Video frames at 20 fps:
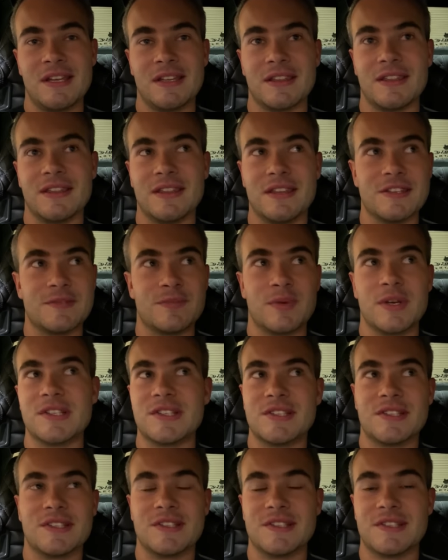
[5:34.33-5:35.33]
this place
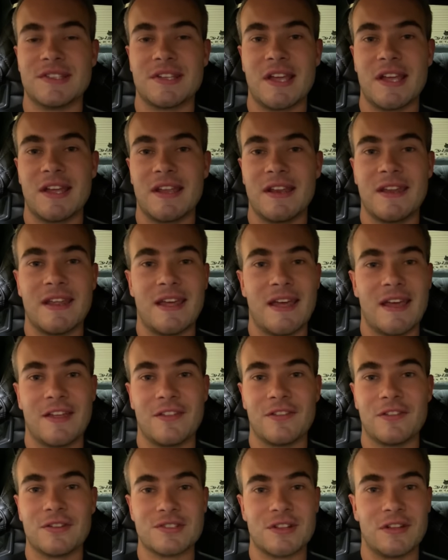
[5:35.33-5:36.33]
is insane
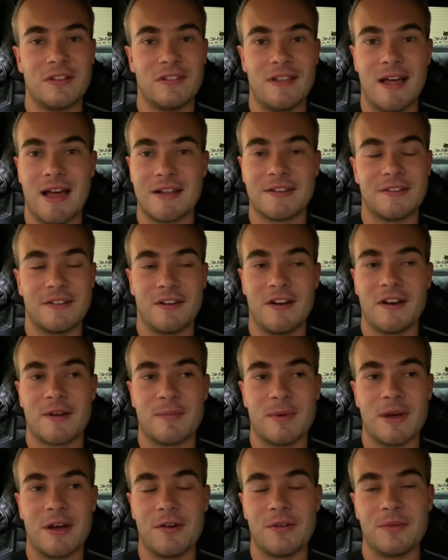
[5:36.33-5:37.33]
and there's a lot to talk
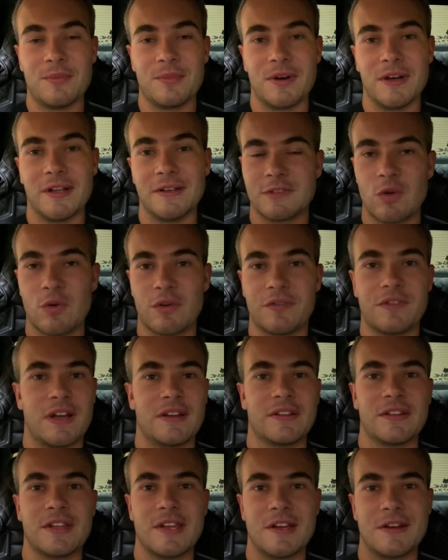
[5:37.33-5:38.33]
about, but we're
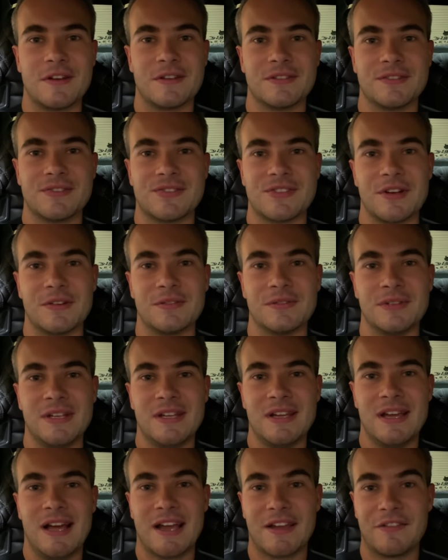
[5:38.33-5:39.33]
finally here. So
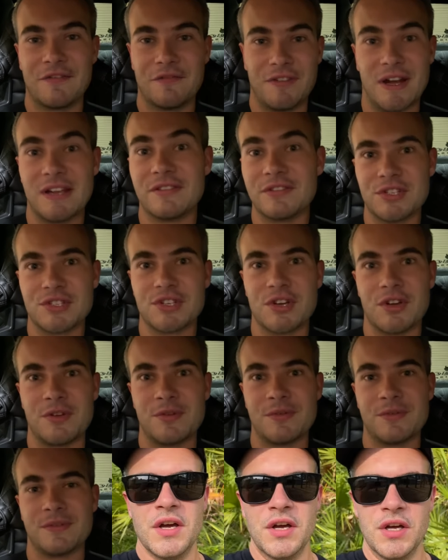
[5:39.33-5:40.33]
I can finally show
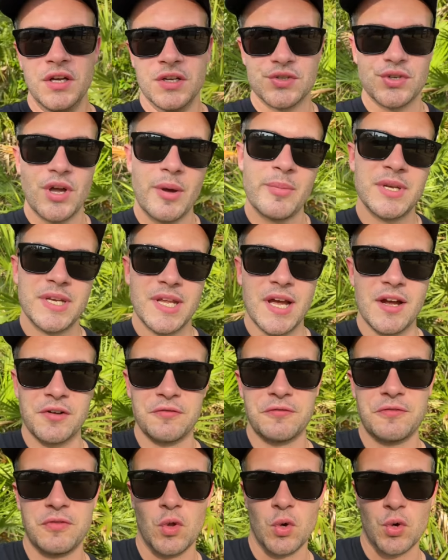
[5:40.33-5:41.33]
you. So I've been down in
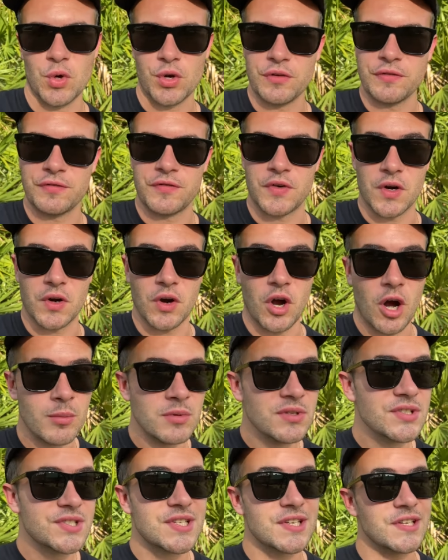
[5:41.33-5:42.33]
Florida for
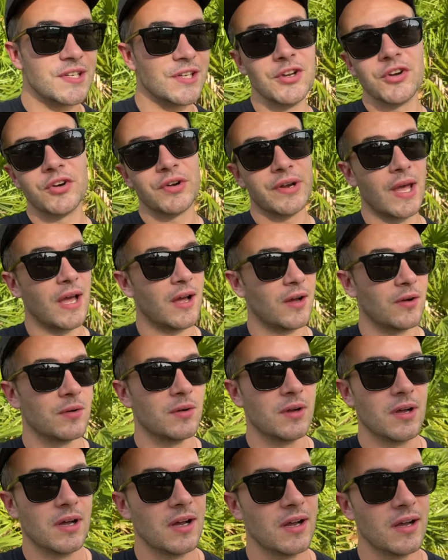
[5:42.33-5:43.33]
almost a year now.
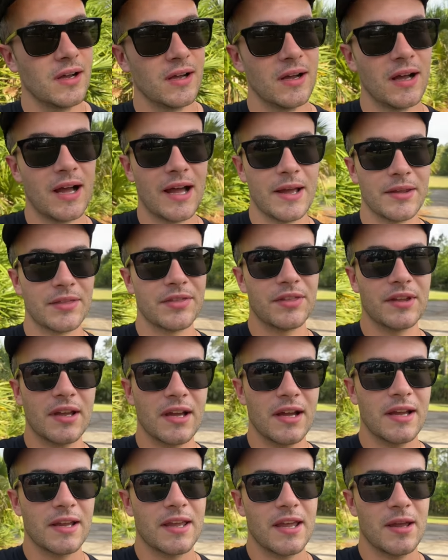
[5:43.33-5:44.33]
Uh, I think
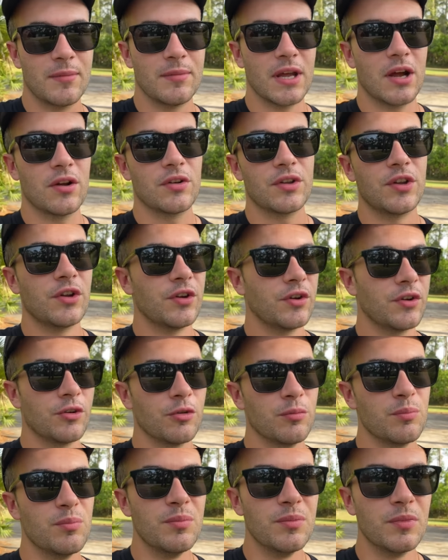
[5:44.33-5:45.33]
I came down here
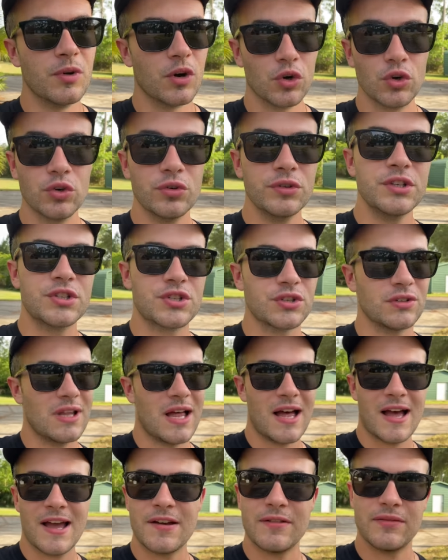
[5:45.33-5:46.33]
early
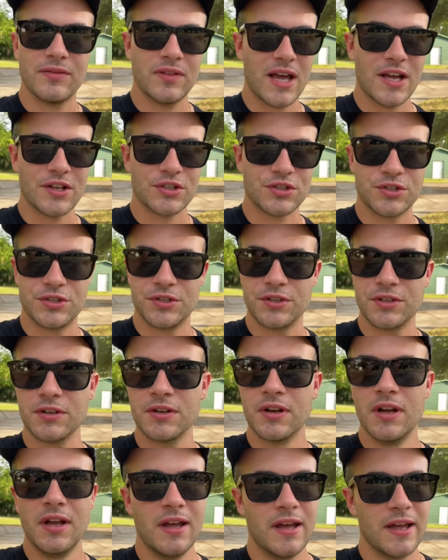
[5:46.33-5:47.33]
July of last year
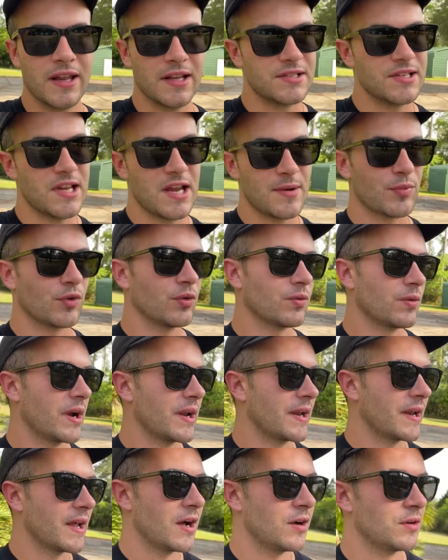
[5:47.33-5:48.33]
and it's April right
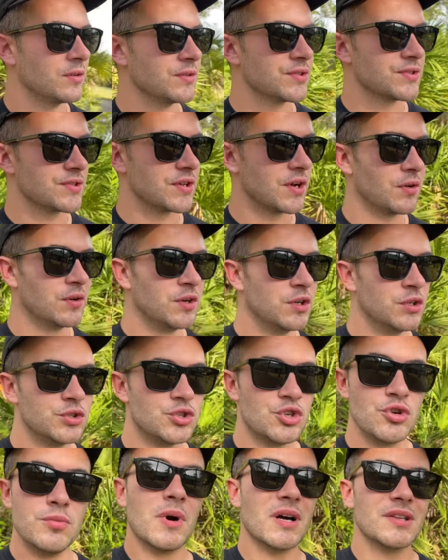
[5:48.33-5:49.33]
now. So
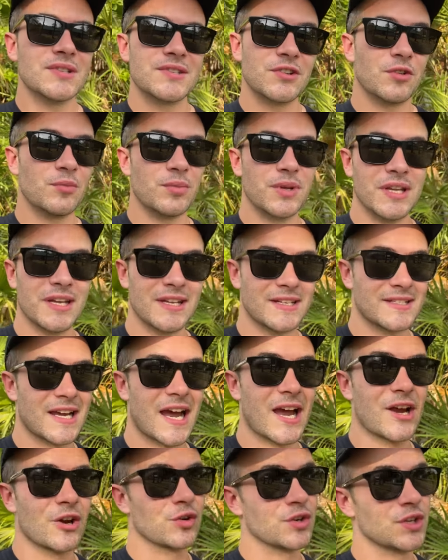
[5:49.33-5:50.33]
two months, it'll be an
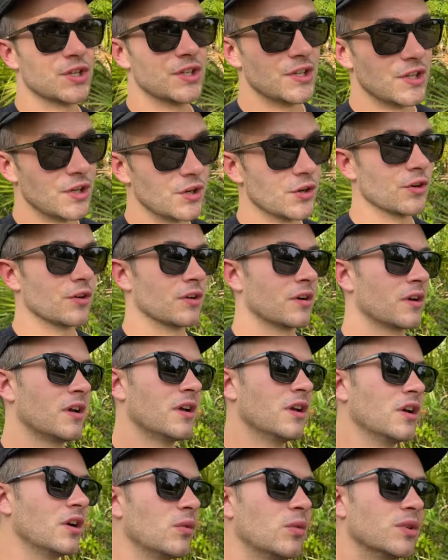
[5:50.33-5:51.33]
entire year,
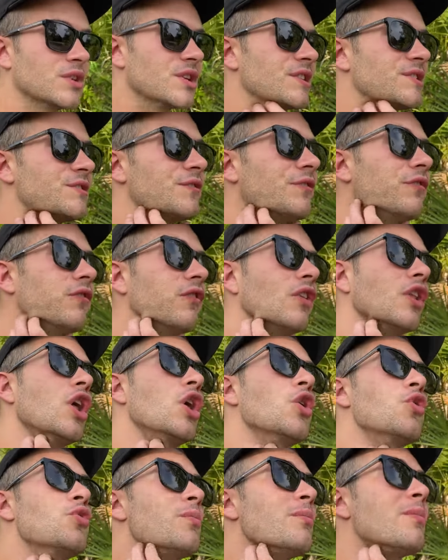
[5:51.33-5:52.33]
which has
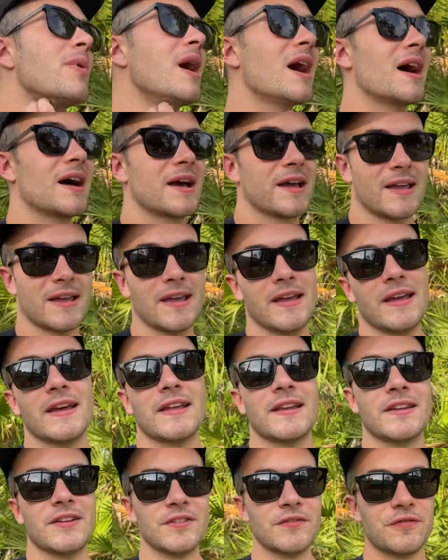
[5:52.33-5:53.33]
flown by
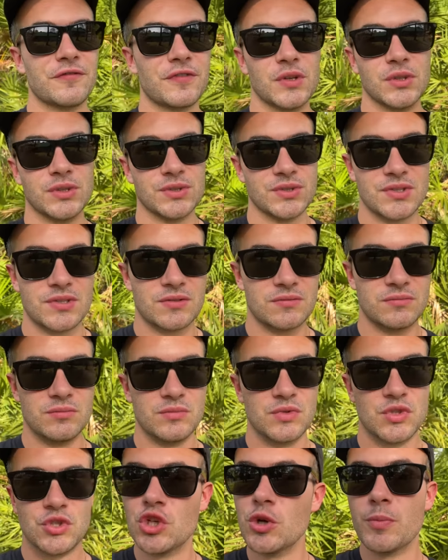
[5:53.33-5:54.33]
and feels
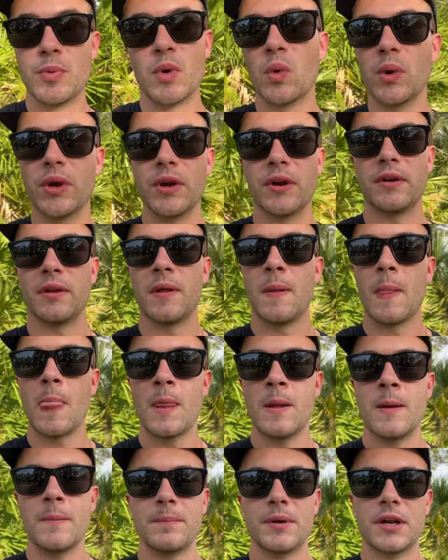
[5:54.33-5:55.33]
super weird.
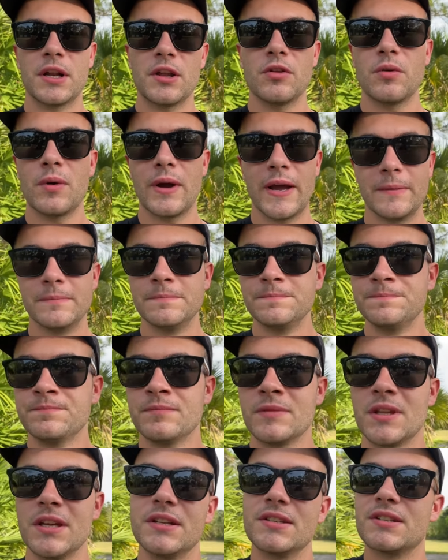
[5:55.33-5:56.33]
But either way,
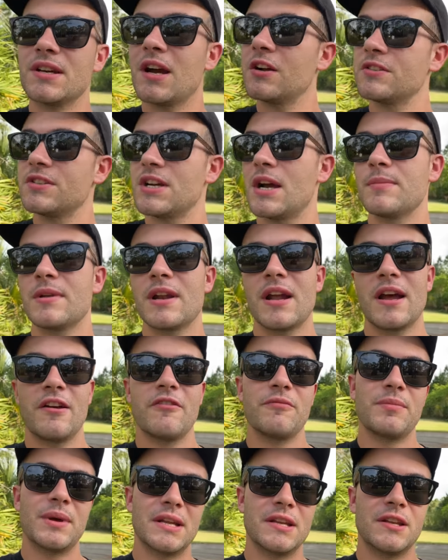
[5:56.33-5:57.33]
the entire time that I
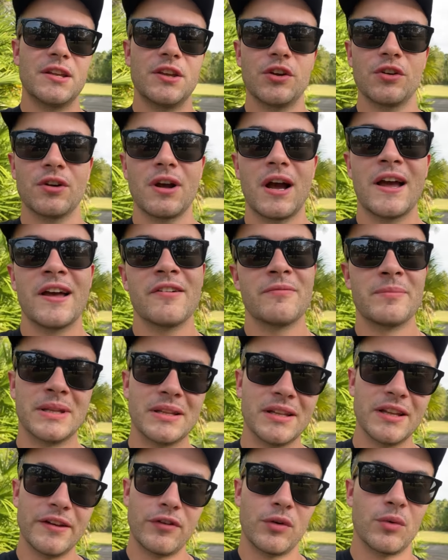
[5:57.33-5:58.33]
have been here, I have been
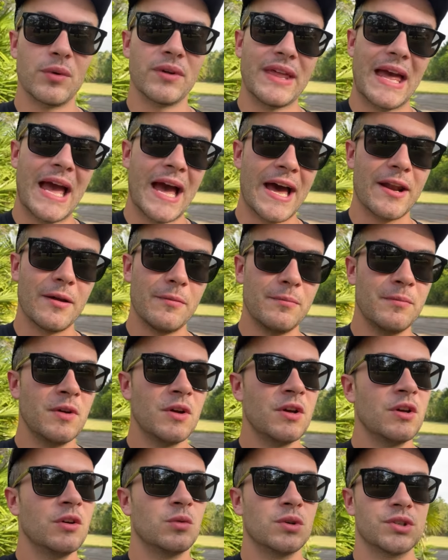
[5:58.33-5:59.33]
living with Adam,
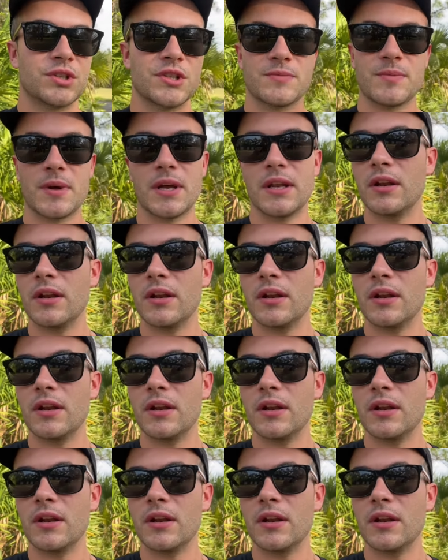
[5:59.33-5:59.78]
which has been